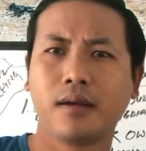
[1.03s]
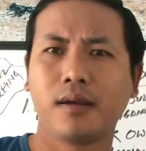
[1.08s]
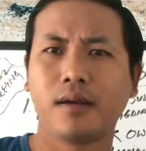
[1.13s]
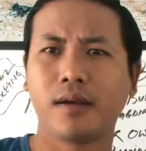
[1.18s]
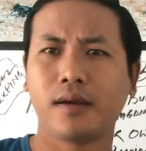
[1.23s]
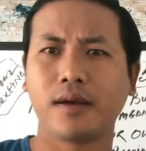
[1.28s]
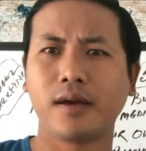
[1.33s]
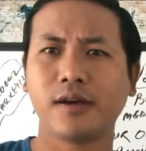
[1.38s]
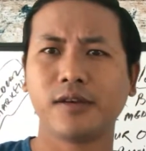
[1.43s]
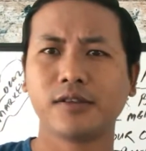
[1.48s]

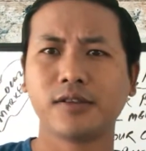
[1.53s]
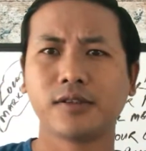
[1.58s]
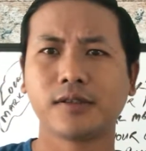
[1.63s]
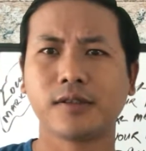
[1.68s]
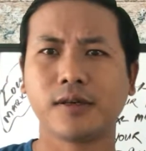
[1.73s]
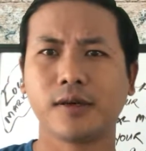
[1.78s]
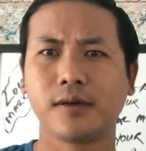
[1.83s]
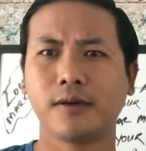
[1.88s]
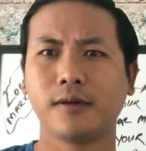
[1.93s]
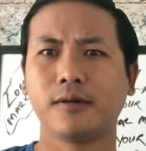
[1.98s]
Hey guys,
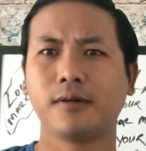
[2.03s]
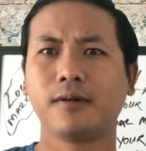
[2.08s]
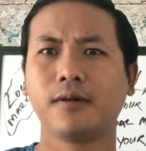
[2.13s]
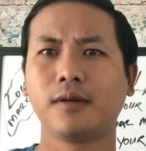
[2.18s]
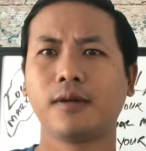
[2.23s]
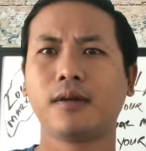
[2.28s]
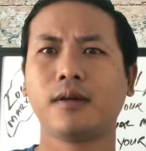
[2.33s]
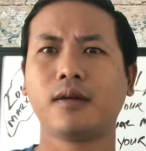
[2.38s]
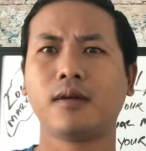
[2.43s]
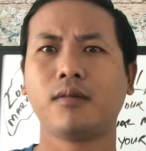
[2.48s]

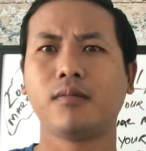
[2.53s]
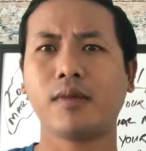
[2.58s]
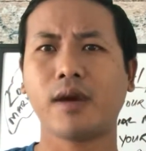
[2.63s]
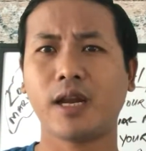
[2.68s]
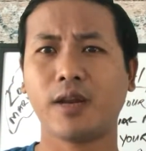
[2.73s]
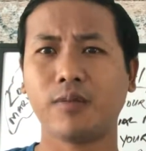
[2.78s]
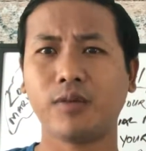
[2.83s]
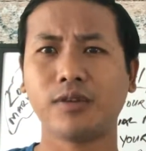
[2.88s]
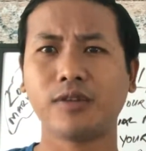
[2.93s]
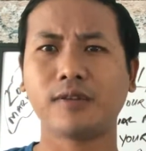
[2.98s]
my
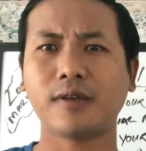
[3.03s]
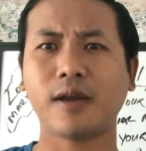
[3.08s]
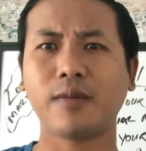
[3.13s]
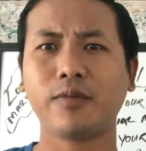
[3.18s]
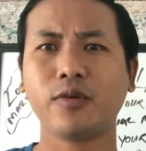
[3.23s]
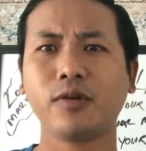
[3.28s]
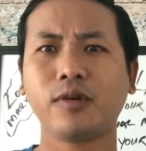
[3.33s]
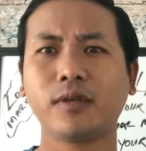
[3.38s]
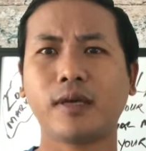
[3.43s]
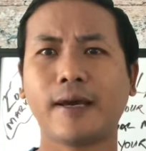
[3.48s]
name is
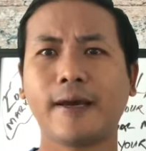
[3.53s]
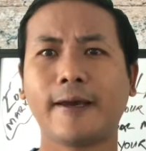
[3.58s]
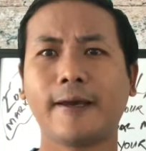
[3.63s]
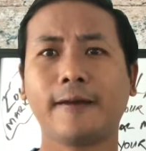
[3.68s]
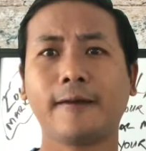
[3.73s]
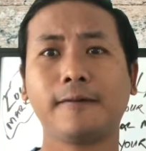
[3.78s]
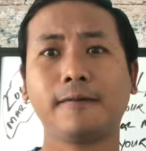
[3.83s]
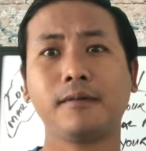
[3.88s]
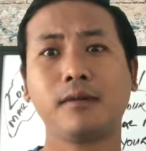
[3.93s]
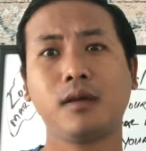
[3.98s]
Samuel,
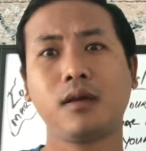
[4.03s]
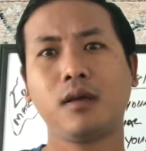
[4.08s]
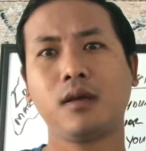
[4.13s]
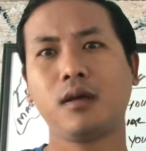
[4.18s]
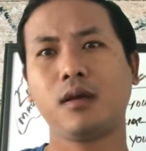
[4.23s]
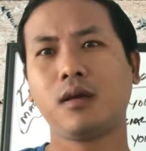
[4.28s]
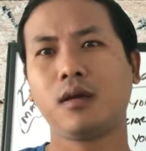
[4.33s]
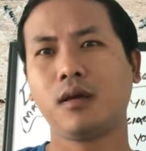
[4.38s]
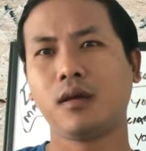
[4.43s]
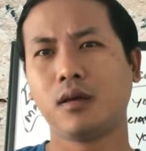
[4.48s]
and
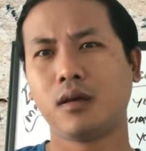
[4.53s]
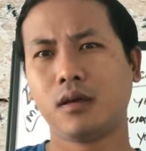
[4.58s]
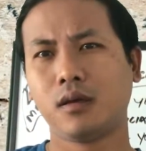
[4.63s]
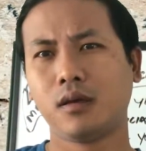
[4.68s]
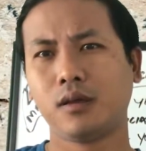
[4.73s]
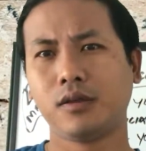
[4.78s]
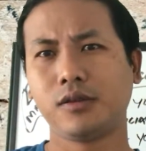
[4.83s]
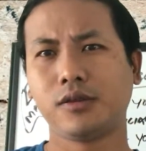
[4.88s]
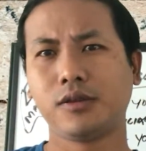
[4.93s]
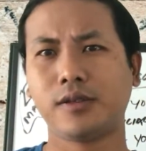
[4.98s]

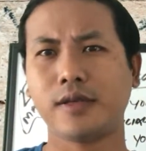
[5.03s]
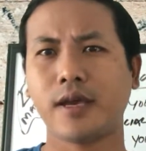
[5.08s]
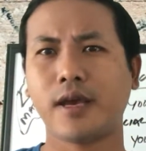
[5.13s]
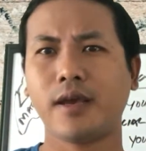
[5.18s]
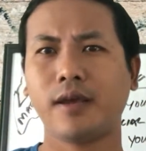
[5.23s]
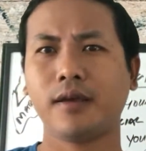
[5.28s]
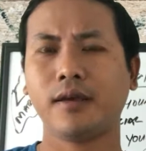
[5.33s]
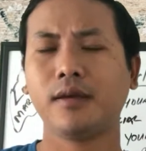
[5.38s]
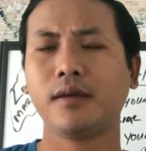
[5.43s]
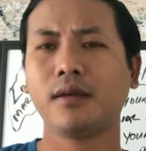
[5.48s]

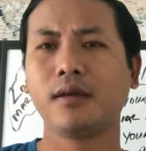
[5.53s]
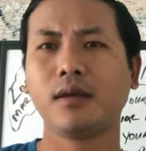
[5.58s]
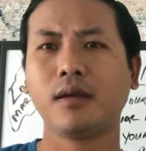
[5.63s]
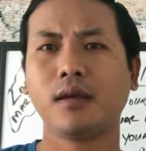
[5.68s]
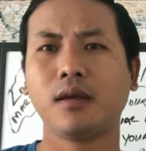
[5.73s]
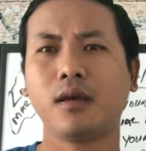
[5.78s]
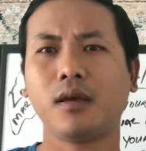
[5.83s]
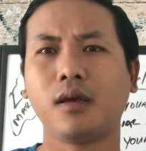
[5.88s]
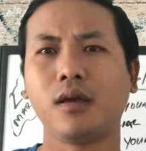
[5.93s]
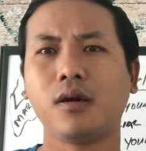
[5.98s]
today
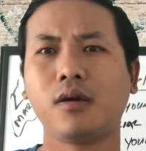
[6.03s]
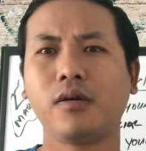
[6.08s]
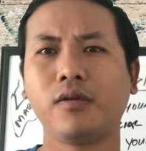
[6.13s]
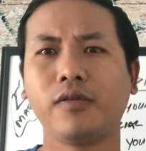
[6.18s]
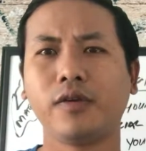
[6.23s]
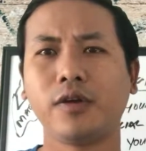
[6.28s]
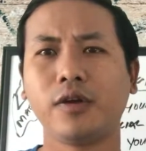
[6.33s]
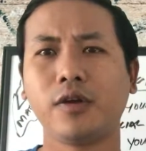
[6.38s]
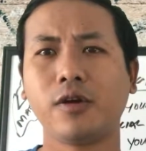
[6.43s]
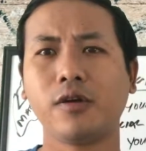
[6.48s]
in our
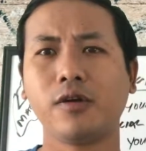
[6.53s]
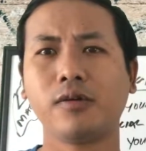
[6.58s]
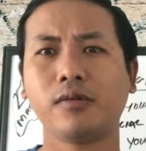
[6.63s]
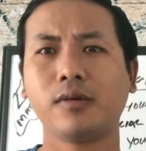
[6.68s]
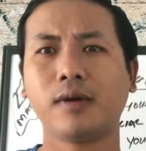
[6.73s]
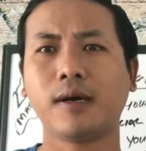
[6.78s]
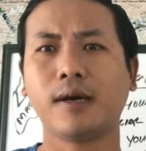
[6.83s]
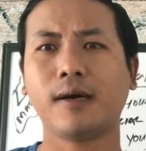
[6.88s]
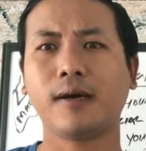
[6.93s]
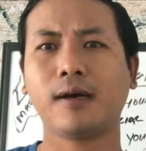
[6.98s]
video,
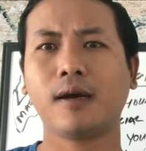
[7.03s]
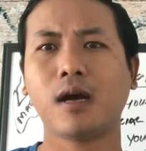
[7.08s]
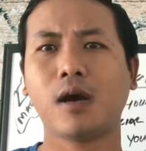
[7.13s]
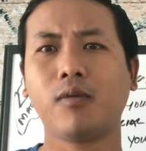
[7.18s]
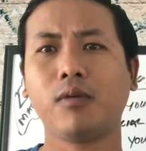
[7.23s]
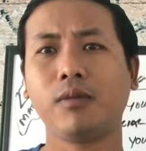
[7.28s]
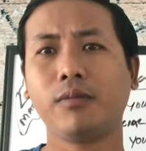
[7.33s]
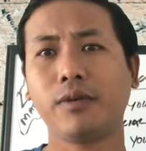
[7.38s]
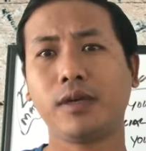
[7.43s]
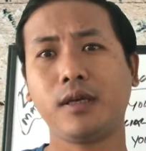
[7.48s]
I
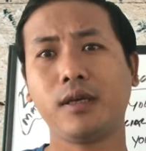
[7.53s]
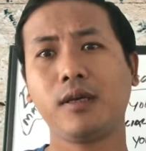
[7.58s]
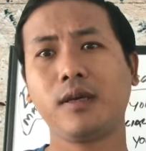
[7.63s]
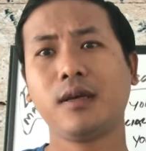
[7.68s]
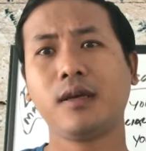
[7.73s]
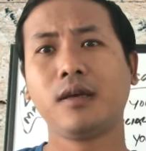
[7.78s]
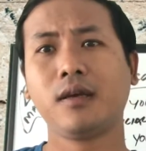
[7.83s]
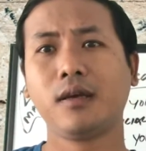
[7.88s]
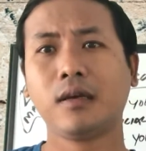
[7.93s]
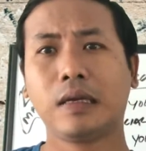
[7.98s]
will be
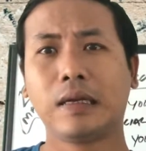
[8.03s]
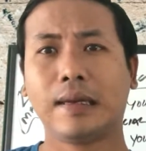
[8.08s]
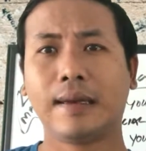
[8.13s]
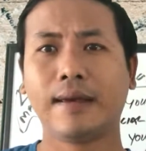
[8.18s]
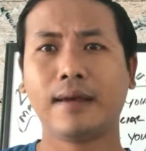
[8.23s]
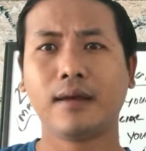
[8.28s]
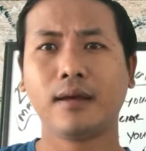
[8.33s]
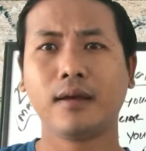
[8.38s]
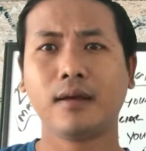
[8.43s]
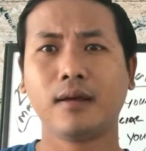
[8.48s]

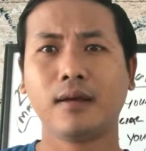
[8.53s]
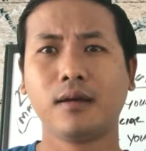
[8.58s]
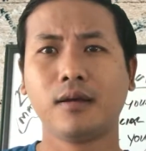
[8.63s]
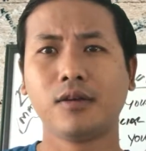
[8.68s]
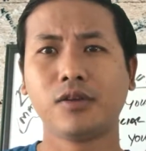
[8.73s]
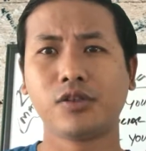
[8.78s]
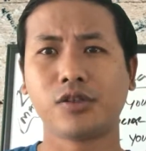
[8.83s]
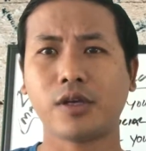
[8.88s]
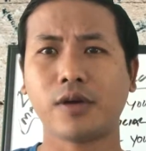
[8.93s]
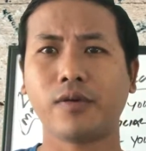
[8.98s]

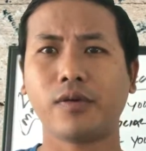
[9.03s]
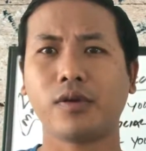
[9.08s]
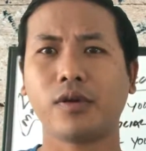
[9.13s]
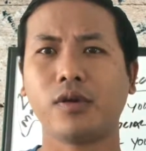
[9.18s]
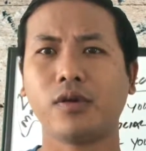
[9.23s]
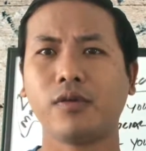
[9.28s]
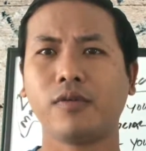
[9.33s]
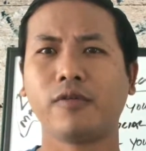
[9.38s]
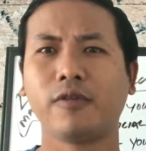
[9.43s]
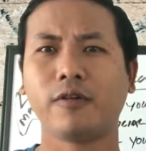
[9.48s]
sharing
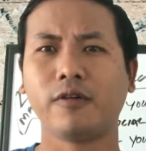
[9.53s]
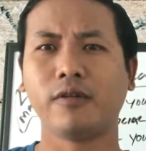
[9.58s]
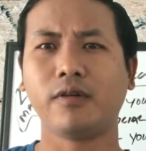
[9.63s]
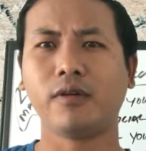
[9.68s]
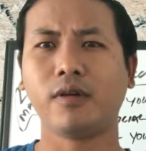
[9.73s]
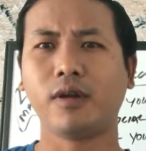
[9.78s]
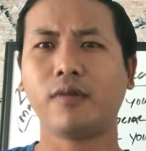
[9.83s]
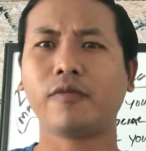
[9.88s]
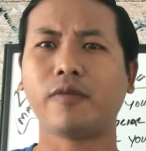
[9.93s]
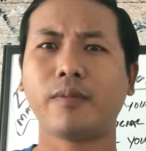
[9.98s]
you
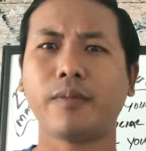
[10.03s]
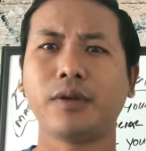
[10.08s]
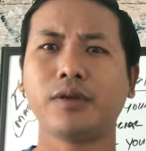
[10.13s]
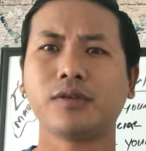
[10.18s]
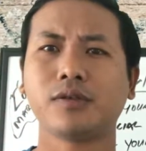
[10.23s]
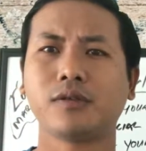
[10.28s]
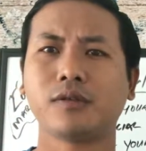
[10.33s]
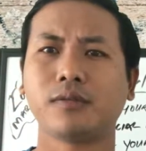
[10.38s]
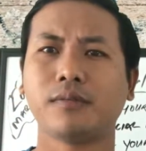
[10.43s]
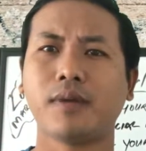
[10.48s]

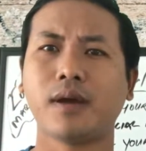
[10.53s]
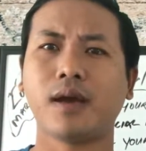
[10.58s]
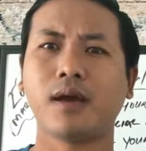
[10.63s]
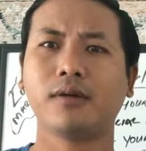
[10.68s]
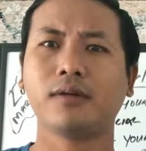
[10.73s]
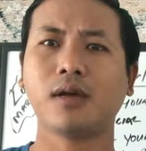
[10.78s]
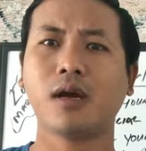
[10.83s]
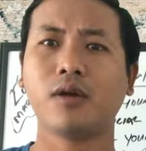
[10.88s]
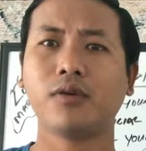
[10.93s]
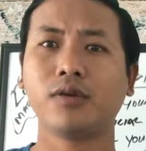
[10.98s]
information
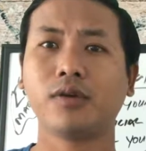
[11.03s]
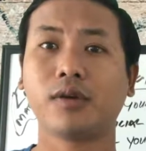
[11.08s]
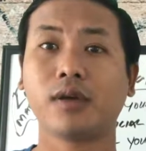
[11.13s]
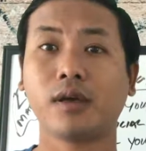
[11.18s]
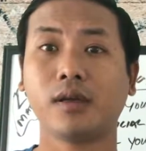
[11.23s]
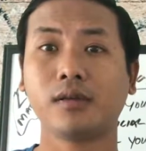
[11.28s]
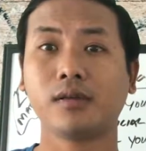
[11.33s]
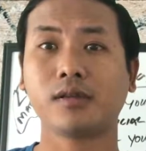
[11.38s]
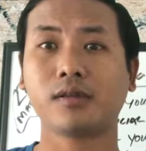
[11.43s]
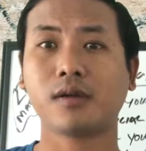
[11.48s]
about how you
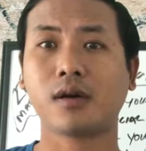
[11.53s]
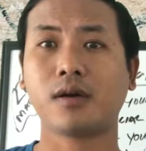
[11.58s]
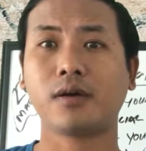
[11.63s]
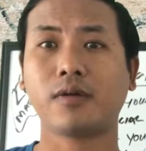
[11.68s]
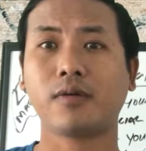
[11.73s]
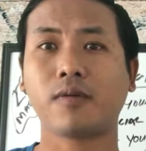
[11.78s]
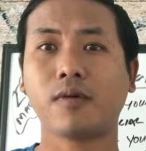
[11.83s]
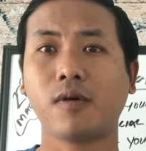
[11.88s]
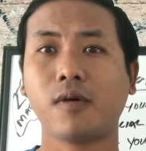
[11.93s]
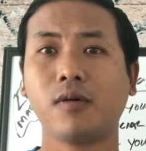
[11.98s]
can start
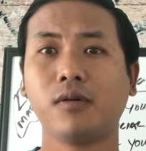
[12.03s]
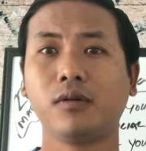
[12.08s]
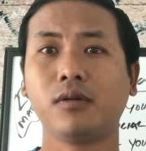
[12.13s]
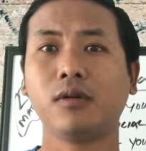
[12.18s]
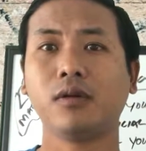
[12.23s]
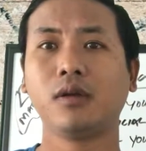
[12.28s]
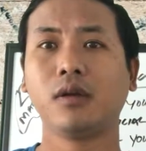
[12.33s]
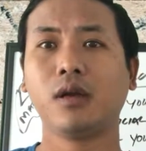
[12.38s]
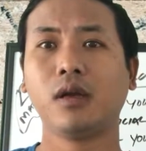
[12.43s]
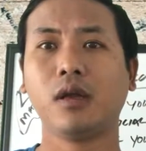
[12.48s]
your own
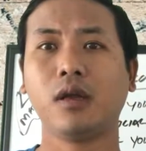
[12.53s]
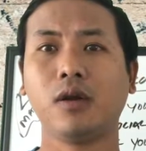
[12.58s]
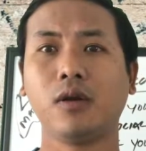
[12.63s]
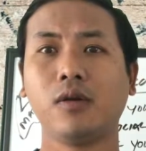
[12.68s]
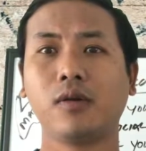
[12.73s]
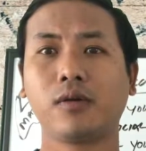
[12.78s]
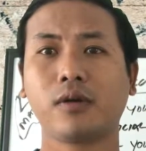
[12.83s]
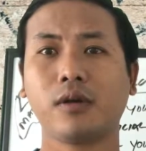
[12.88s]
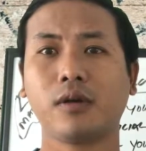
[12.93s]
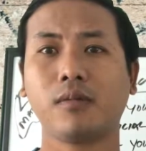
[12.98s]

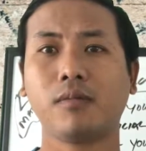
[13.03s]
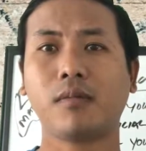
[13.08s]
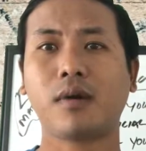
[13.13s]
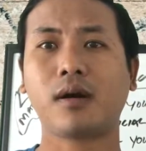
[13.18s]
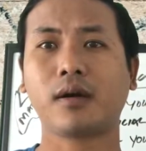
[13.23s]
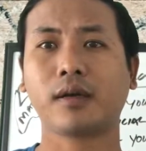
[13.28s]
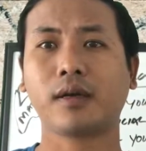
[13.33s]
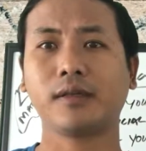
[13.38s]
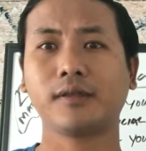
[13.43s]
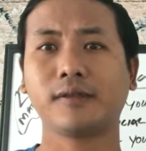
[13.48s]
local
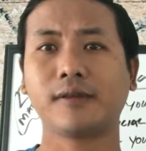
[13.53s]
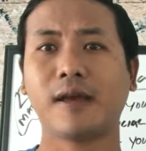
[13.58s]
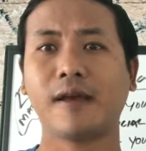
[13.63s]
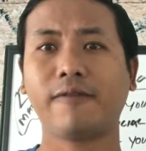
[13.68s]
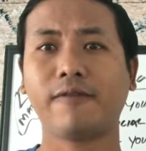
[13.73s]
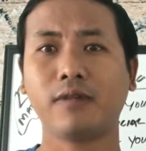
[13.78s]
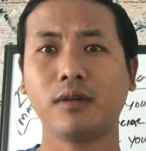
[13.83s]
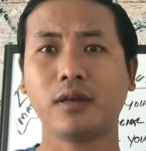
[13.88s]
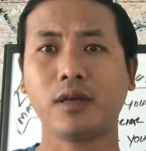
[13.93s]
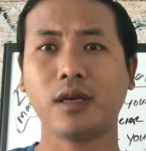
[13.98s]
market
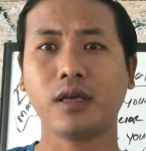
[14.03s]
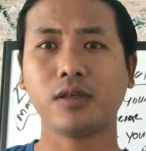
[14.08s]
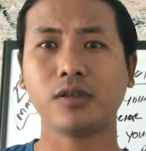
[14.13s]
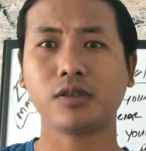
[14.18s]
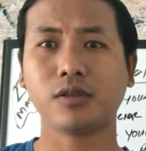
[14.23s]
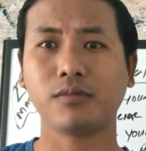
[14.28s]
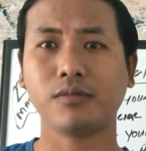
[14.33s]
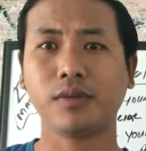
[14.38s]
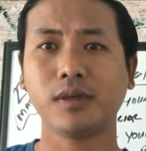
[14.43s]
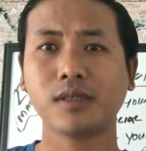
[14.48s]

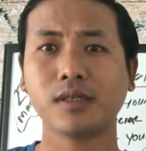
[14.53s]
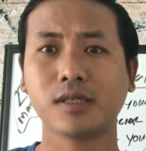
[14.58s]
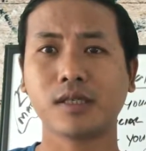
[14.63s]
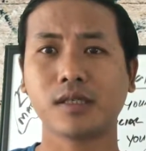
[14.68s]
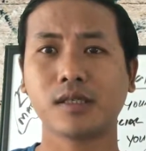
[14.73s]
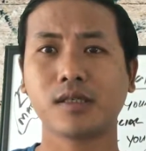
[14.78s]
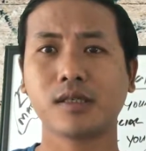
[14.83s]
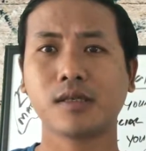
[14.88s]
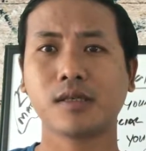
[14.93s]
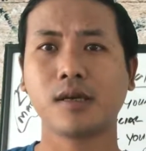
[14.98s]
affiliation
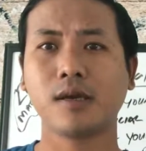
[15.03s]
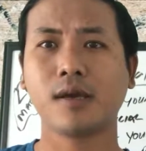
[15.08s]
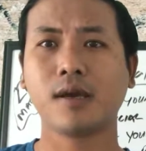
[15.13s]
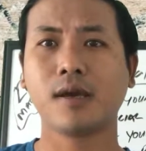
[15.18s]
business.